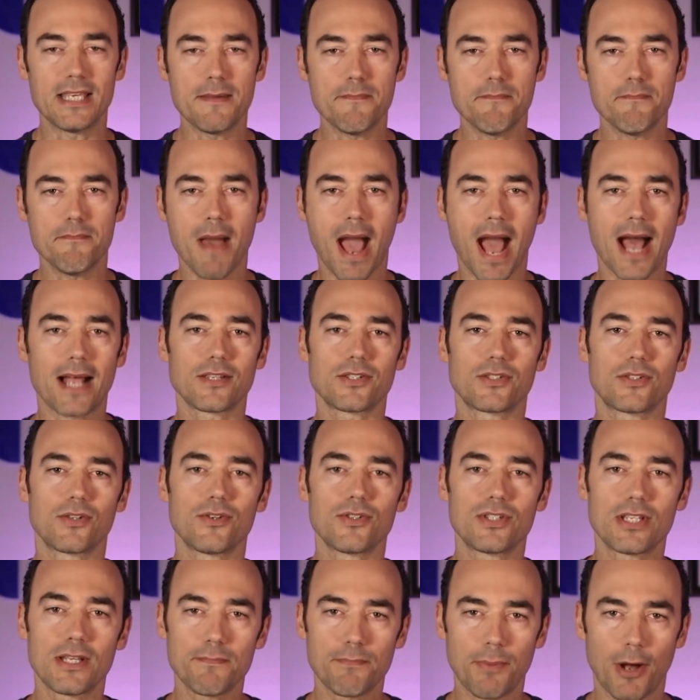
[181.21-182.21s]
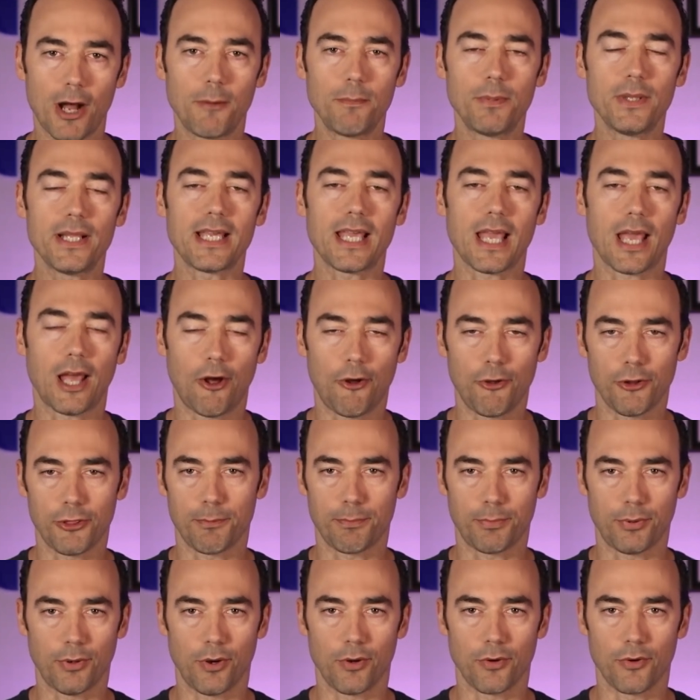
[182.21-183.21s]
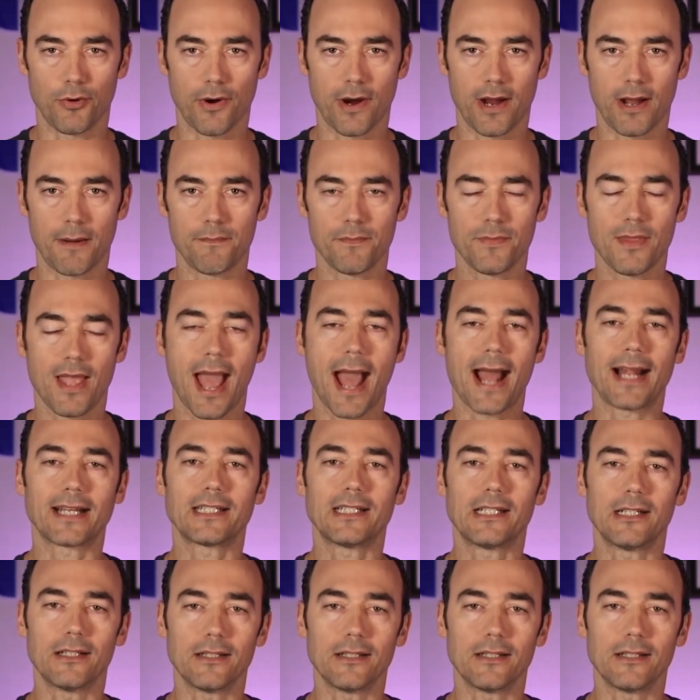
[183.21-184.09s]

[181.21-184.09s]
the founder of this channel and a respected higher education